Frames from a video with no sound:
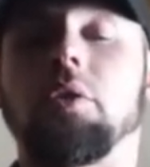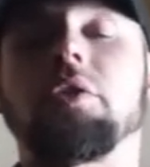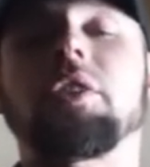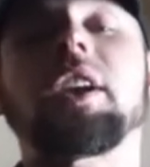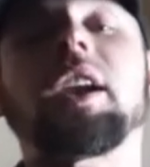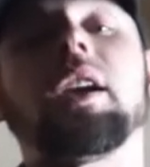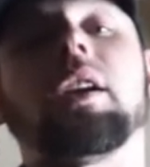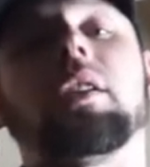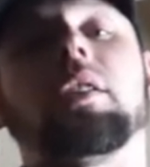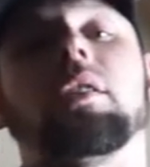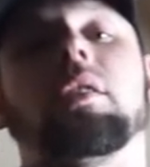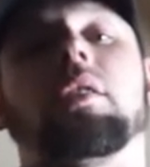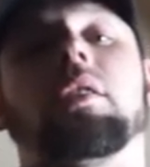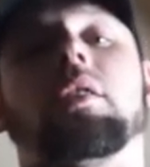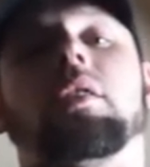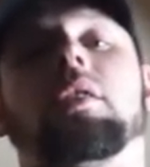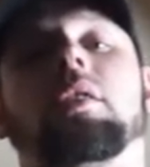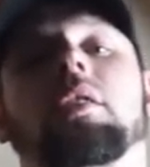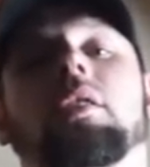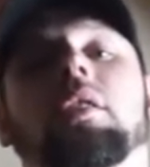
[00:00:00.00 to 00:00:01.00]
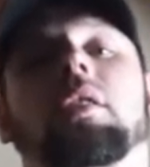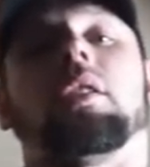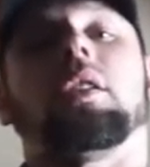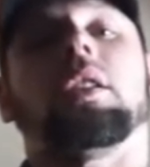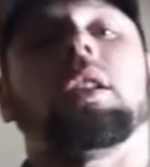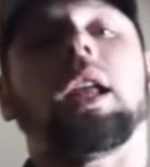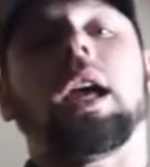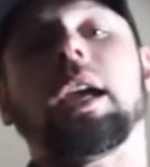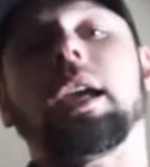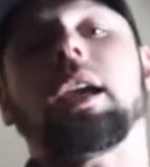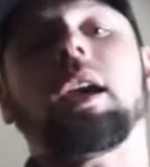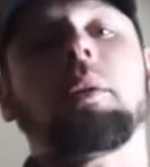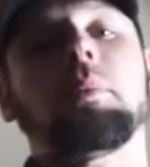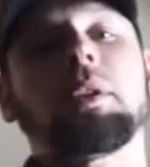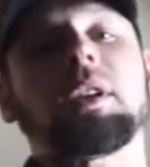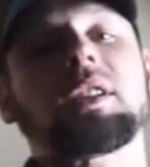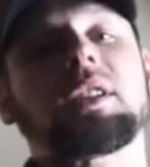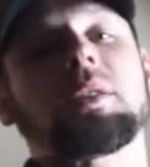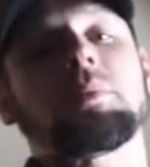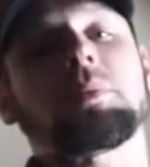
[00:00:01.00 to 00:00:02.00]
forget, like,
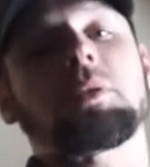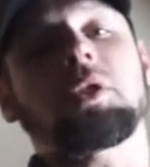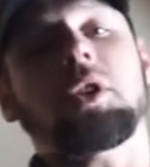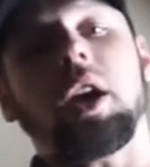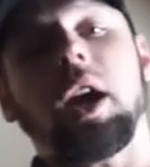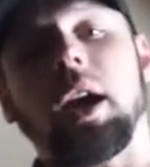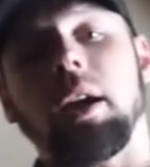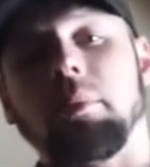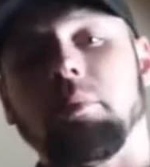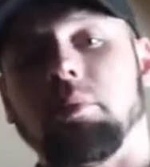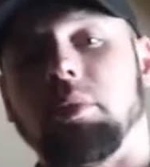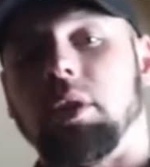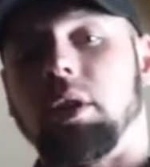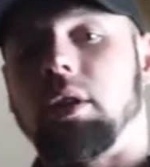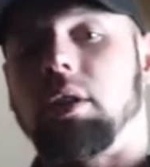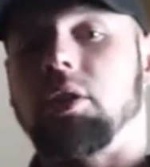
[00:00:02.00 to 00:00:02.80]
comment, subscribe.